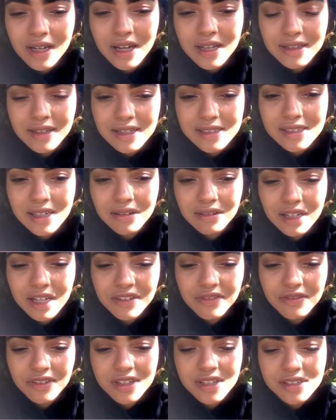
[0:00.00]
And that's how
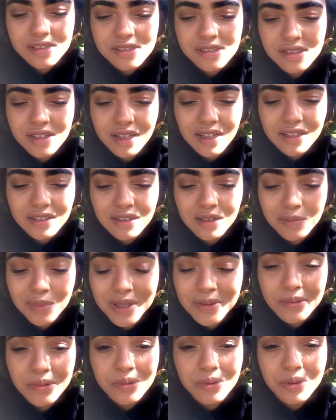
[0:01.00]
life is. And the
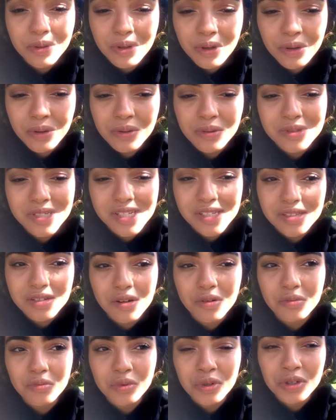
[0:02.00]
people who go just
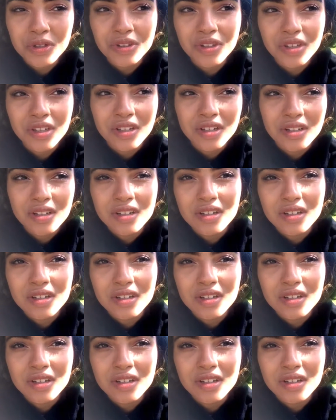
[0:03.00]
aren't worth